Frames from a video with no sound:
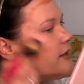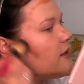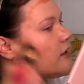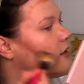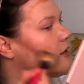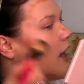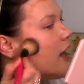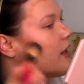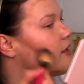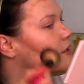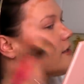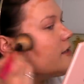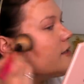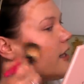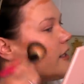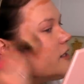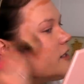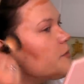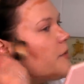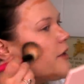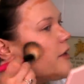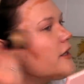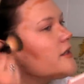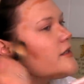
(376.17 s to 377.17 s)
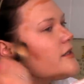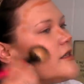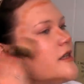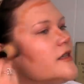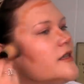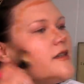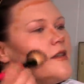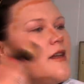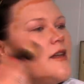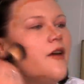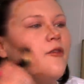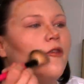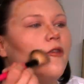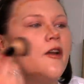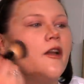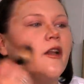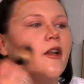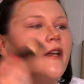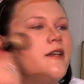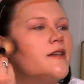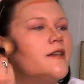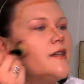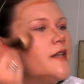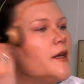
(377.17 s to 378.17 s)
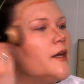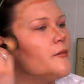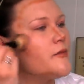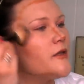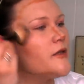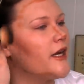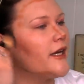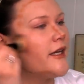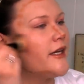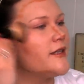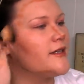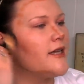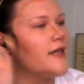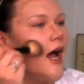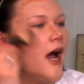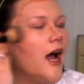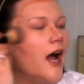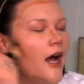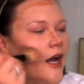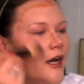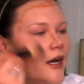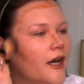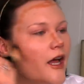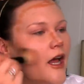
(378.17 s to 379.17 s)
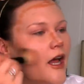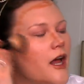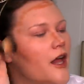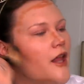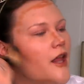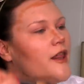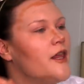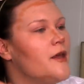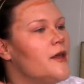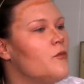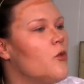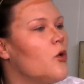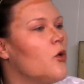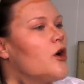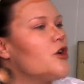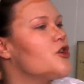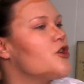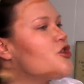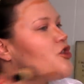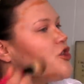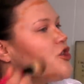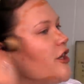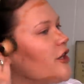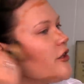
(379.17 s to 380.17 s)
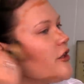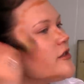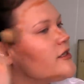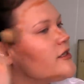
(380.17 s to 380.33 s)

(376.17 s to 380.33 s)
a lot of sense, because this definitely seems like it's on the more sheer